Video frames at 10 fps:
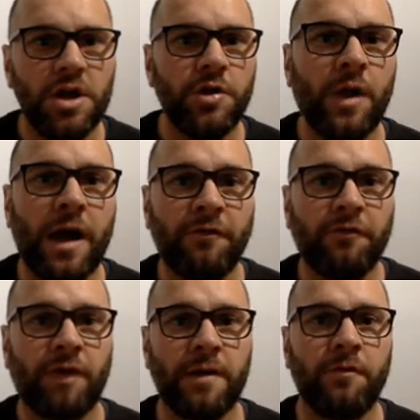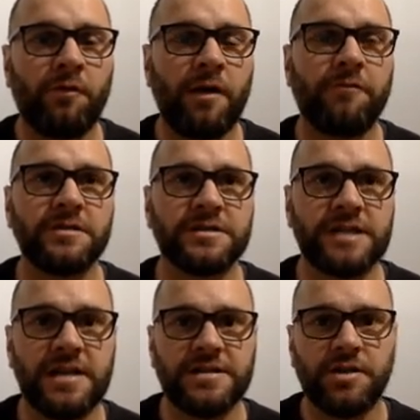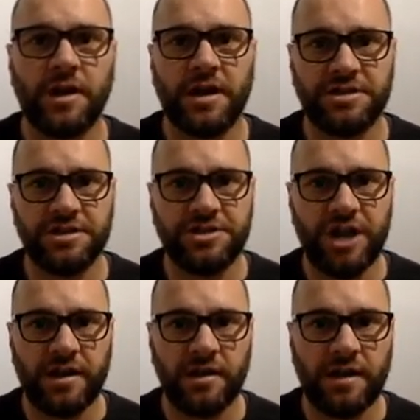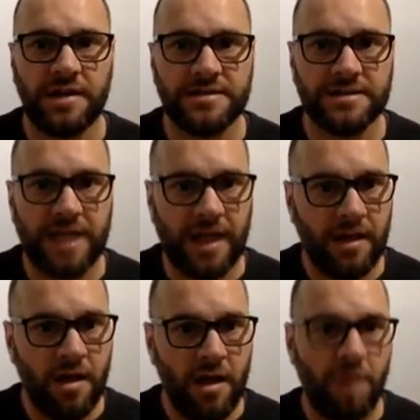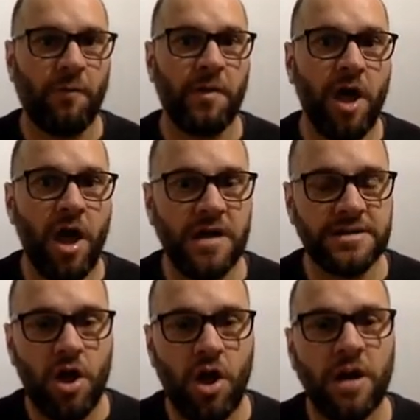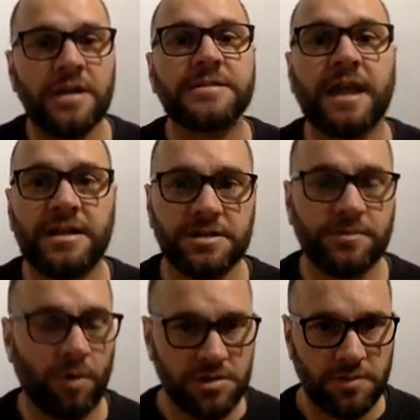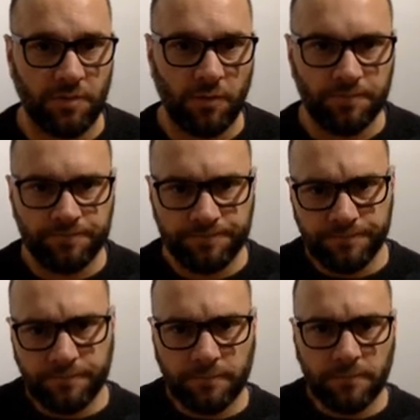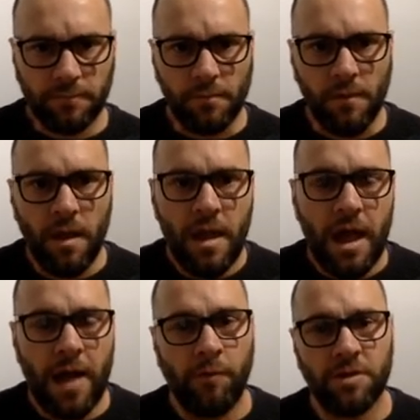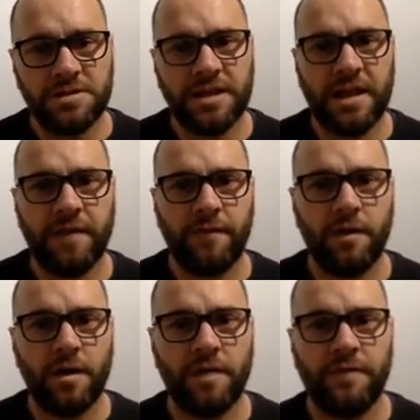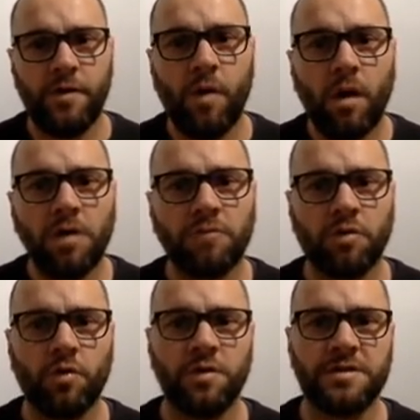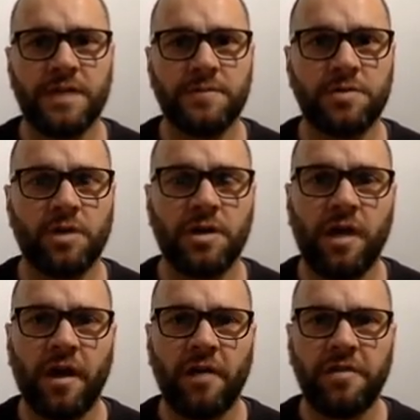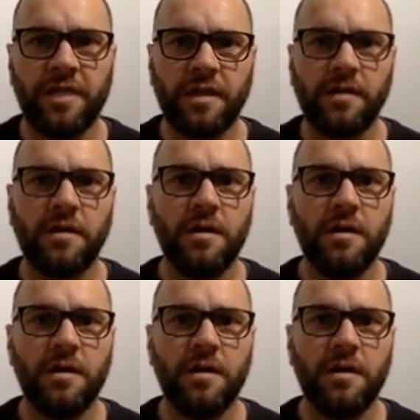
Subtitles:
You have a frame of reference there, so you can actually check against that from as early a stage as possible. And once again, if you are recording the same song, and I think